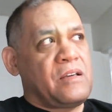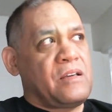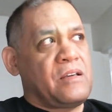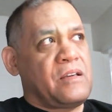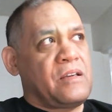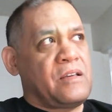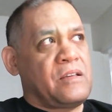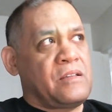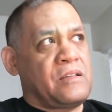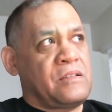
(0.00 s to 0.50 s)

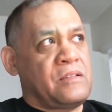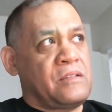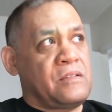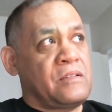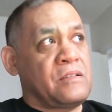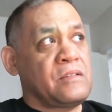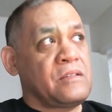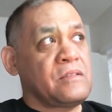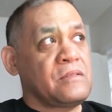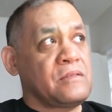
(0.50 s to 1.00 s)

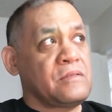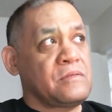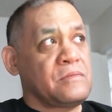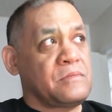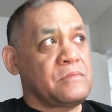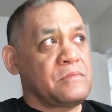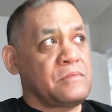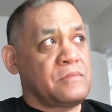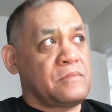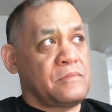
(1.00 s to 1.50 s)
And
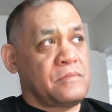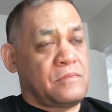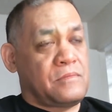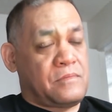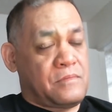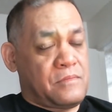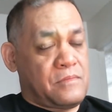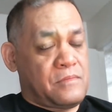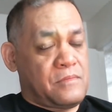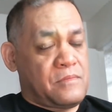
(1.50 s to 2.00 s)

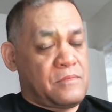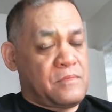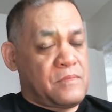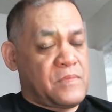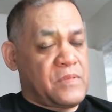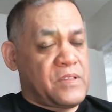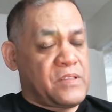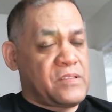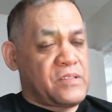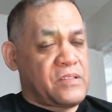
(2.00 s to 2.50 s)

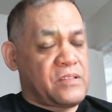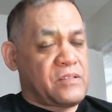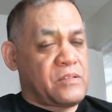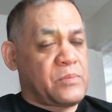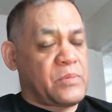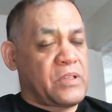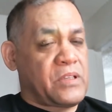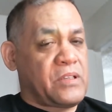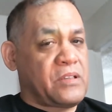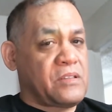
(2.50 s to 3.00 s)
he says that
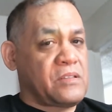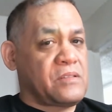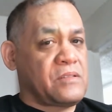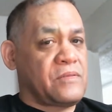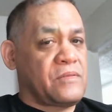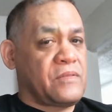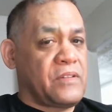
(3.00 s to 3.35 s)
because of